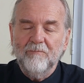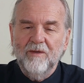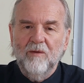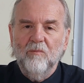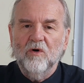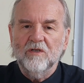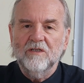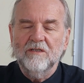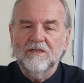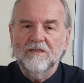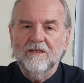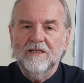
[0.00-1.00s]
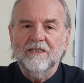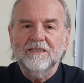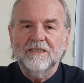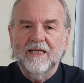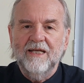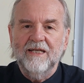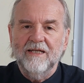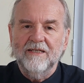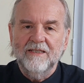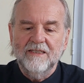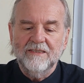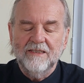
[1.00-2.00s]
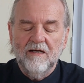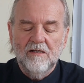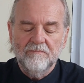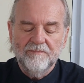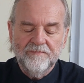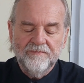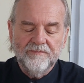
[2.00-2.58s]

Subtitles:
in what he is saying in this psalm.